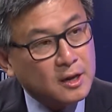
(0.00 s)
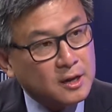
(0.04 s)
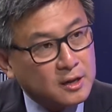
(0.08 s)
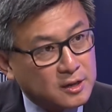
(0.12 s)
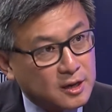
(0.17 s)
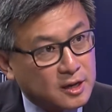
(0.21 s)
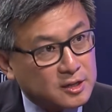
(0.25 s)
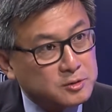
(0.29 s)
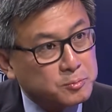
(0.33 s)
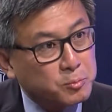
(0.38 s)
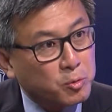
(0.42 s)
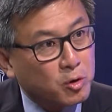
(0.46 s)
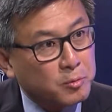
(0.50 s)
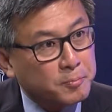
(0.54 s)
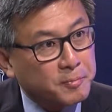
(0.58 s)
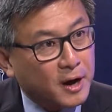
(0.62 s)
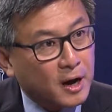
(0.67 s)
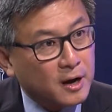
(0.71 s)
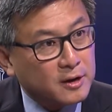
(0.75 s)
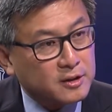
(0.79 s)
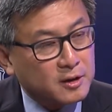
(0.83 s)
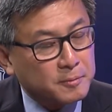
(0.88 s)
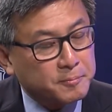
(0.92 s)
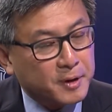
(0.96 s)
Yes, more
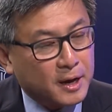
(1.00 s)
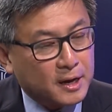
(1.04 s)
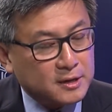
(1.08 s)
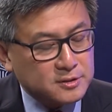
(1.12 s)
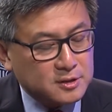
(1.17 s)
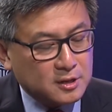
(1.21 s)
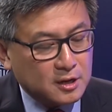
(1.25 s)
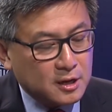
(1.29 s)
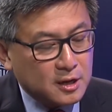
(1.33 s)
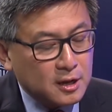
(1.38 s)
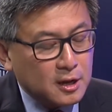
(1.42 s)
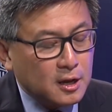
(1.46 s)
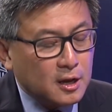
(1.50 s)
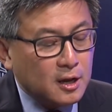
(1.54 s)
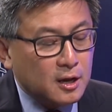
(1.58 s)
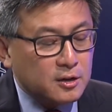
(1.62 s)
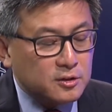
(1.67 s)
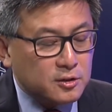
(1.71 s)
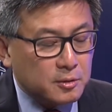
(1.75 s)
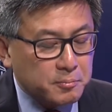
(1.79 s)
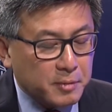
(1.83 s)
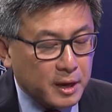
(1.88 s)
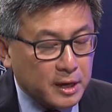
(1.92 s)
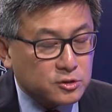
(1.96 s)
bond capacity
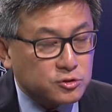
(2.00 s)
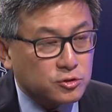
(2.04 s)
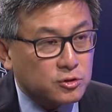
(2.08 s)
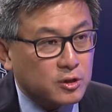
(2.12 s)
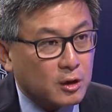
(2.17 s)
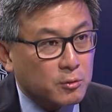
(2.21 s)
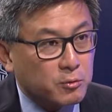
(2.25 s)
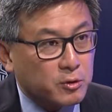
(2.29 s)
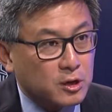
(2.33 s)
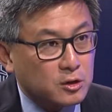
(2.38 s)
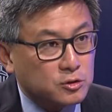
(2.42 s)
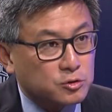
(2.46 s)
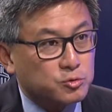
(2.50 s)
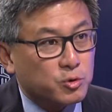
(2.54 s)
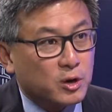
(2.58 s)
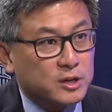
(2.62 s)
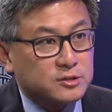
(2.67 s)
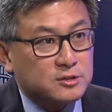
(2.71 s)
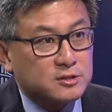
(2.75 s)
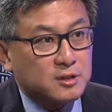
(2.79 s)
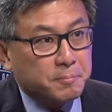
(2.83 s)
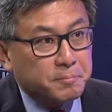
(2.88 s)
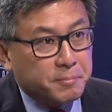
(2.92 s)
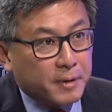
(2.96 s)
to make sure that we
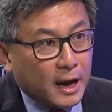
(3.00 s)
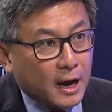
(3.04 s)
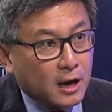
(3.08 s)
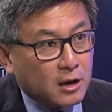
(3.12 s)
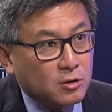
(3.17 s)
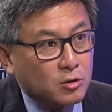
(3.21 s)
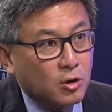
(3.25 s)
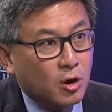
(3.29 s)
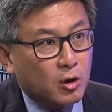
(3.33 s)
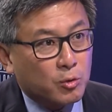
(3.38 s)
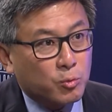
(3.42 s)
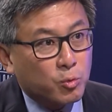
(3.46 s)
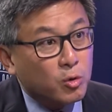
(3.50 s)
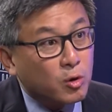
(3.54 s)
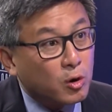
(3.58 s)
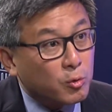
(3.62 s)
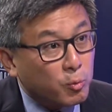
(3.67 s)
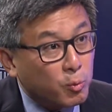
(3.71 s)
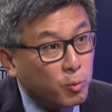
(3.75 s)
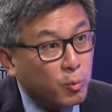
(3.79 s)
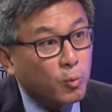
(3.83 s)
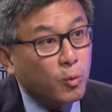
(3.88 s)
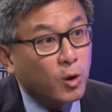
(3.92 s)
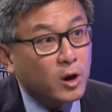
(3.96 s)
address the backlog. We're
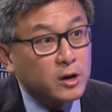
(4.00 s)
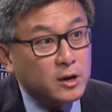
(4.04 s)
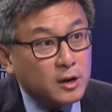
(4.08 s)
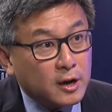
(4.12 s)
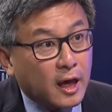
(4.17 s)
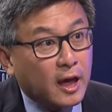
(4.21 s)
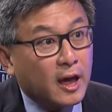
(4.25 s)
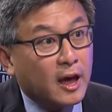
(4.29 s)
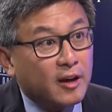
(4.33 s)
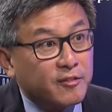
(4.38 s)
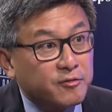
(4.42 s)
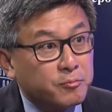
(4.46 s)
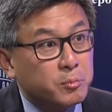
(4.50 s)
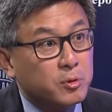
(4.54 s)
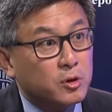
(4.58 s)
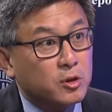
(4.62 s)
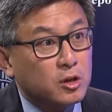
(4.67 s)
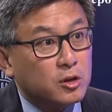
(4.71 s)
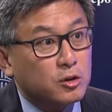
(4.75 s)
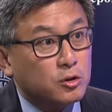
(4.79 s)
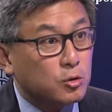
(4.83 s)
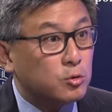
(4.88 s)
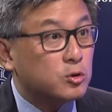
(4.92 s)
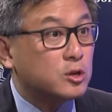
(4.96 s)
1.5
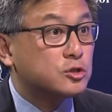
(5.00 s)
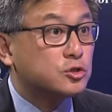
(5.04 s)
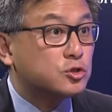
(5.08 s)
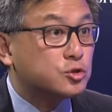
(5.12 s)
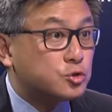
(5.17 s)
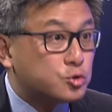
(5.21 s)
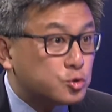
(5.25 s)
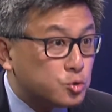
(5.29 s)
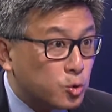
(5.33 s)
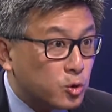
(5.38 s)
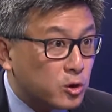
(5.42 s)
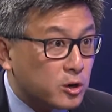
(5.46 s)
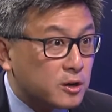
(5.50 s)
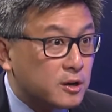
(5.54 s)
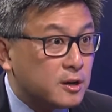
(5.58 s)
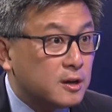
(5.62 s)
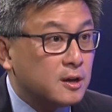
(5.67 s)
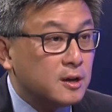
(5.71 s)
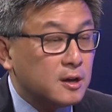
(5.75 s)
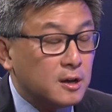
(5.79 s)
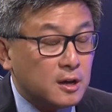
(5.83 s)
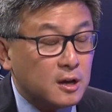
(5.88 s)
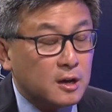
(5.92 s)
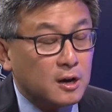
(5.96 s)
million units short
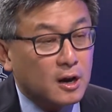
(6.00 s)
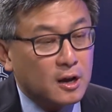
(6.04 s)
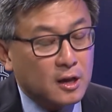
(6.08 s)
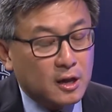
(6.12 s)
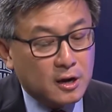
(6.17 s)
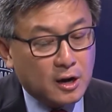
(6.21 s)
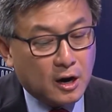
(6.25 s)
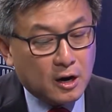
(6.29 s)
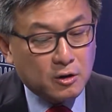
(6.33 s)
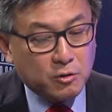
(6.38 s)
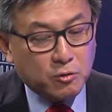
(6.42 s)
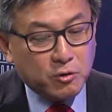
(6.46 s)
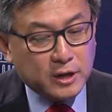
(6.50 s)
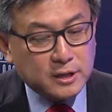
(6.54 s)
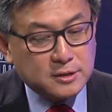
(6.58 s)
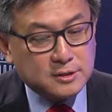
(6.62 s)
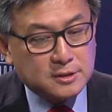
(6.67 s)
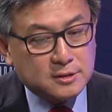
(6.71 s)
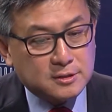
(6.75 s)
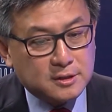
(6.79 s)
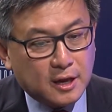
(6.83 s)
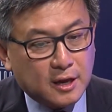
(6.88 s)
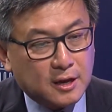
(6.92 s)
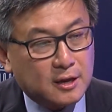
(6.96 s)
in our great
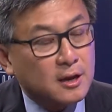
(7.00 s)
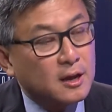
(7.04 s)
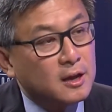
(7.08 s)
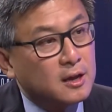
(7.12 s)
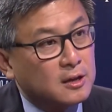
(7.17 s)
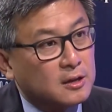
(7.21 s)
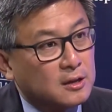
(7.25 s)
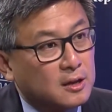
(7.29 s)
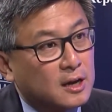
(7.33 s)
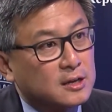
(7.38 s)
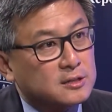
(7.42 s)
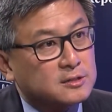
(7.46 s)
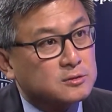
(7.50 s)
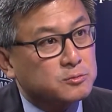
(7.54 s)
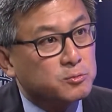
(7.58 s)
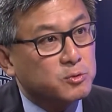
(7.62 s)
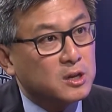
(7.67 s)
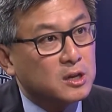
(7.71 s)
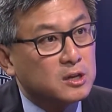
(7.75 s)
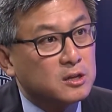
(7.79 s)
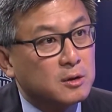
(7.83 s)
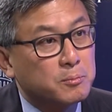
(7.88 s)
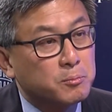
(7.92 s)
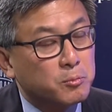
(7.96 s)
state. Yes, we
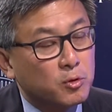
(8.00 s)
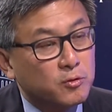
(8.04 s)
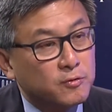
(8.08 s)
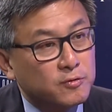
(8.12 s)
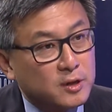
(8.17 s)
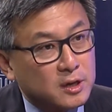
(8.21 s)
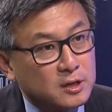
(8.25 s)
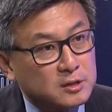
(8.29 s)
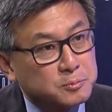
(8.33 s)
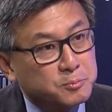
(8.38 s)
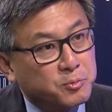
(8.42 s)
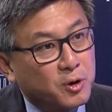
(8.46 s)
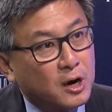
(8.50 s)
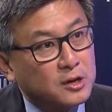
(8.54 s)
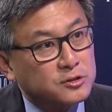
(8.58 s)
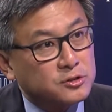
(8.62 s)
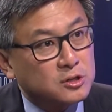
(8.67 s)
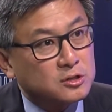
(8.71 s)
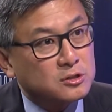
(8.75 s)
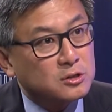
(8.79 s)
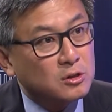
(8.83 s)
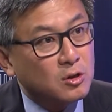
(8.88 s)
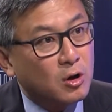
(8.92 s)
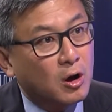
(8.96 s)
need to move these
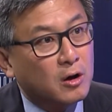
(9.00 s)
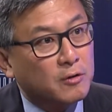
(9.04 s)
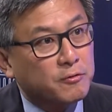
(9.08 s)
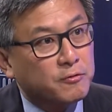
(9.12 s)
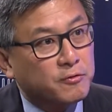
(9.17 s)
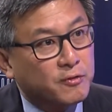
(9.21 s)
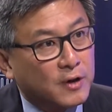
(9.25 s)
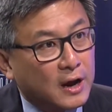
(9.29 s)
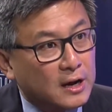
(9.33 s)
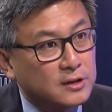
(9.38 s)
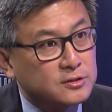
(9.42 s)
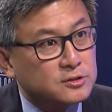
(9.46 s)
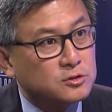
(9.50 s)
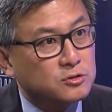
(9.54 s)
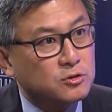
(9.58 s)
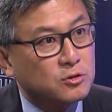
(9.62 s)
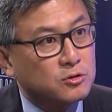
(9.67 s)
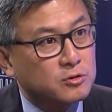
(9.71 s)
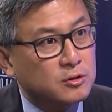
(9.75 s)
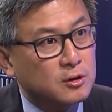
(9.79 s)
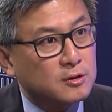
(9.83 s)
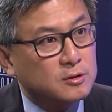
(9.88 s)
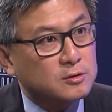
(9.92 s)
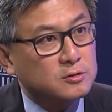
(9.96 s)
projects along
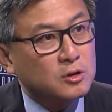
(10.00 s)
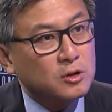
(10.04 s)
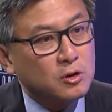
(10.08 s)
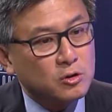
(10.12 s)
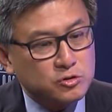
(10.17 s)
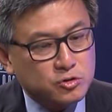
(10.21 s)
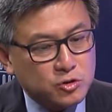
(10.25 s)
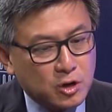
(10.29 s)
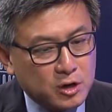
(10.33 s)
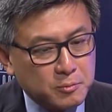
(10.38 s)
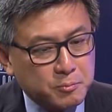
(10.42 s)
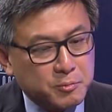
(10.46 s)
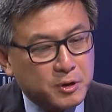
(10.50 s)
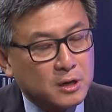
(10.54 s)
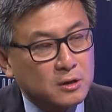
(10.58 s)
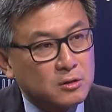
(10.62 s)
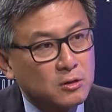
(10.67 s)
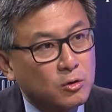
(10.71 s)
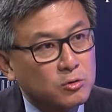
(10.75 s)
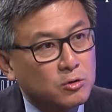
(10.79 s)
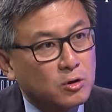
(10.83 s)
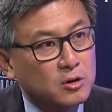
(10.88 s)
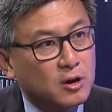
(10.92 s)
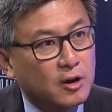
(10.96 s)
faster to try to bring
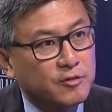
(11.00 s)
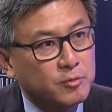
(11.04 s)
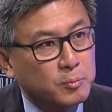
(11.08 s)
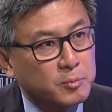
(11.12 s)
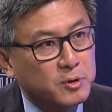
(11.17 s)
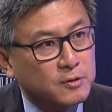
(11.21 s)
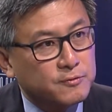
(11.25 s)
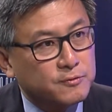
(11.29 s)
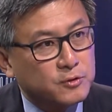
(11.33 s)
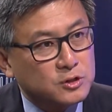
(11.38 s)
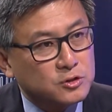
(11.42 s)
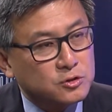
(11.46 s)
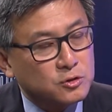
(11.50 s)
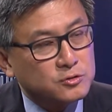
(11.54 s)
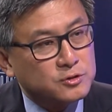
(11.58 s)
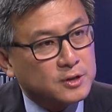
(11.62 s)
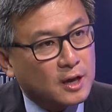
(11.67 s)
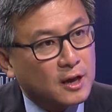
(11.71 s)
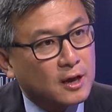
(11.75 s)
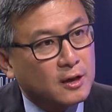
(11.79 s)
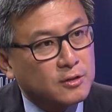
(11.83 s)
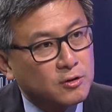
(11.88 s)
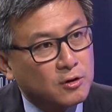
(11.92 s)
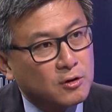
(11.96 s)
local government officials
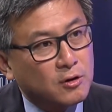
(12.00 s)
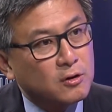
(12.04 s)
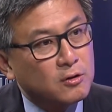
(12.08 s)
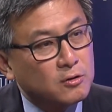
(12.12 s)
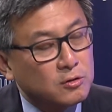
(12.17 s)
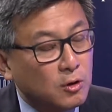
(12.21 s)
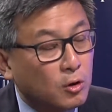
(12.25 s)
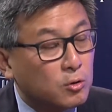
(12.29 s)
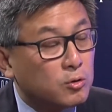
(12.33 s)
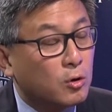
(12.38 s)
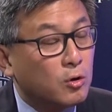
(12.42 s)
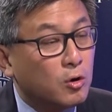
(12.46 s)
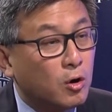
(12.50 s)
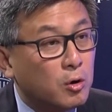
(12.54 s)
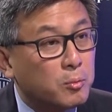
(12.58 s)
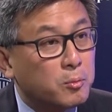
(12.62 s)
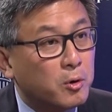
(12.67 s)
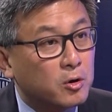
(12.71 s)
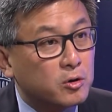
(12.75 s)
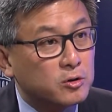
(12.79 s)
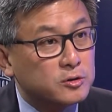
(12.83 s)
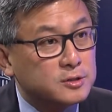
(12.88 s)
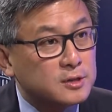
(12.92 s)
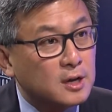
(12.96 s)
and their local
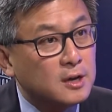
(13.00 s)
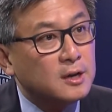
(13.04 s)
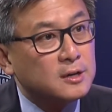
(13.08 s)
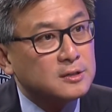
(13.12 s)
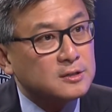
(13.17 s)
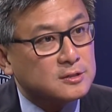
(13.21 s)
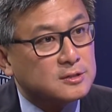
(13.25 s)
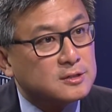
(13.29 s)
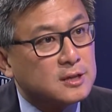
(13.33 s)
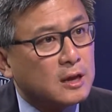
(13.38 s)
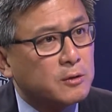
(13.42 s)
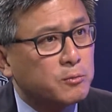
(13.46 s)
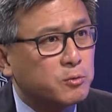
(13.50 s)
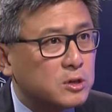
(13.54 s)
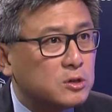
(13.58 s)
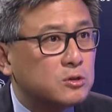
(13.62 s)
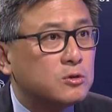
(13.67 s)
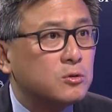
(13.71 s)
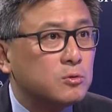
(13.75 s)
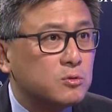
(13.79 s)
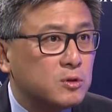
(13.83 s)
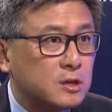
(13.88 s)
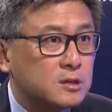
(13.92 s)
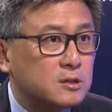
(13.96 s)
homeowners to say we
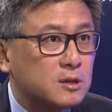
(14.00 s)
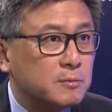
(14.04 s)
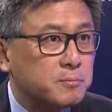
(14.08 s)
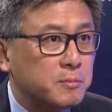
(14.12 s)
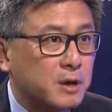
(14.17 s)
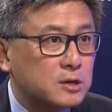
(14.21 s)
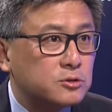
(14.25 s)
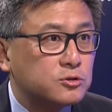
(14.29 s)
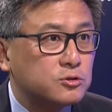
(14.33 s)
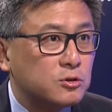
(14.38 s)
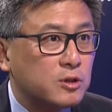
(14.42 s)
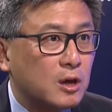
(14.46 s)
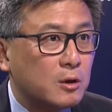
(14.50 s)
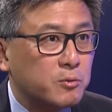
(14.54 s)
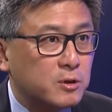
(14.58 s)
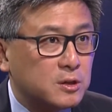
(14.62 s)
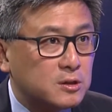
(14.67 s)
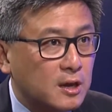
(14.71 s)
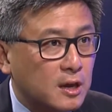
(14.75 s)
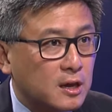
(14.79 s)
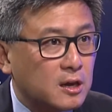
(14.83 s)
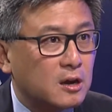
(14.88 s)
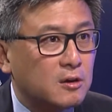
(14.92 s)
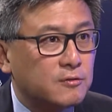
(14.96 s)
do need to make sure that we
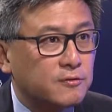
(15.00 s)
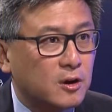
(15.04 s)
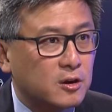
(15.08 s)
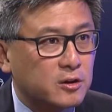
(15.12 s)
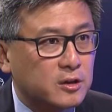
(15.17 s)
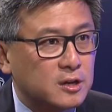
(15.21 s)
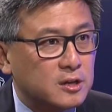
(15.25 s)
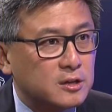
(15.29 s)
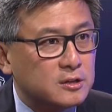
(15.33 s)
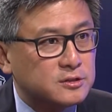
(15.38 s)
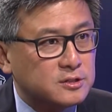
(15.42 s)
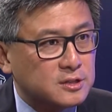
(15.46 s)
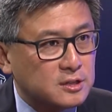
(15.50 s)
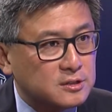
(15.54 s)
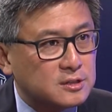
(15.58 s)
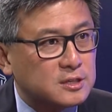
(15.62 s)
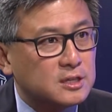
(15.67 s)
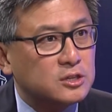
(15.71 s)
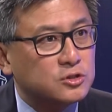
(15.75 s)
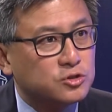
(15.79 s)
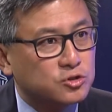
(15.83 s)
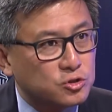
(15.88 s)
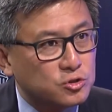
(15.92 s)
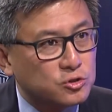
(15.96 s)
take care of our kids and
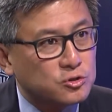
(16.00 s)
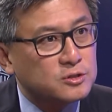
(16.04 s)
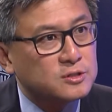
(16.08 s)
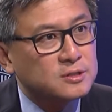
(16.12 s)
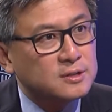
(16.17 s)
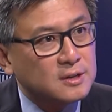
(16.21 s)
teachers.